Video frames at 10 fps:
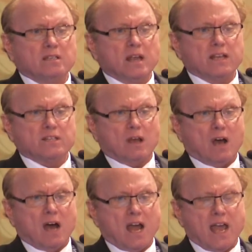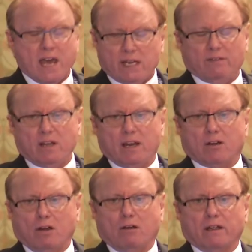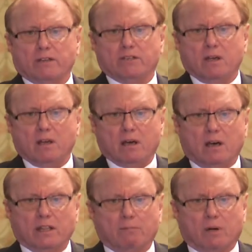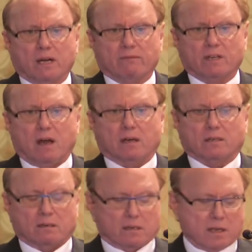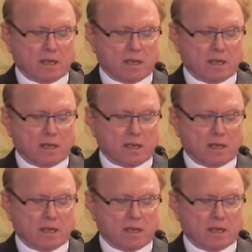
takes a hell of a lot of courage on the part of a doctor.